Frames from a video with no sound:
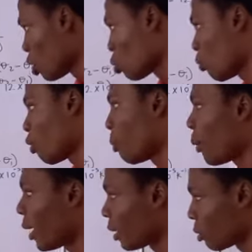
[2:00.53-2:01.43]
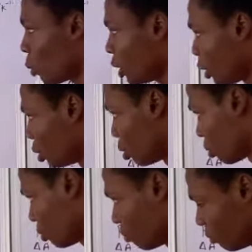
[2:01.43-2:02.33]
So from our
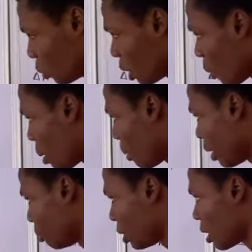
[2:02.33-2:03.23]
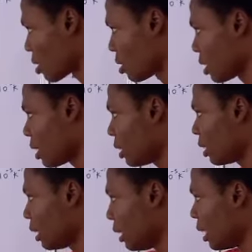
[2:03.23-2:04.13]
question, what are our parameters? They said
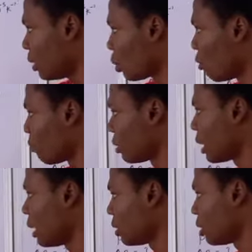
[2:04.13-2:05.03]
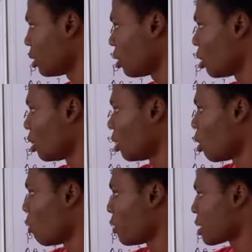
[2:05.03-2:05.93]
a length of side
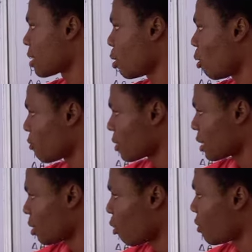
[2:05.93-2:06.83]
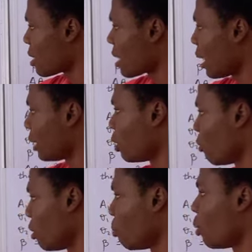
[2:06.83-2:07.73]
of a side
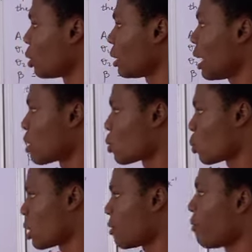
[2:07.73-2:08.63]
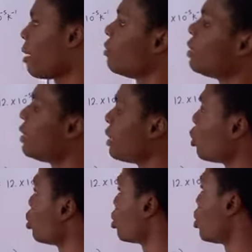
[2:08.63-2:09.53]
of a box at 25 degrees
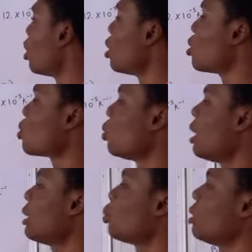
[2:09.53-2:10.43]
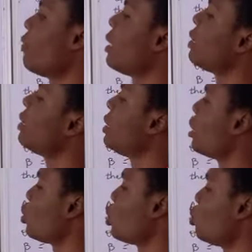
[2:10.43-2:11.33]
Celsius. So that 25 degrees
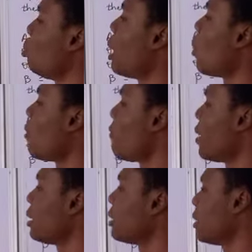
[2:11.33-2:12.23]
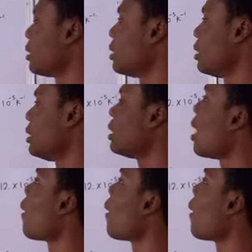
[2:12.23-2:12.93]
Celsius will be our first theta,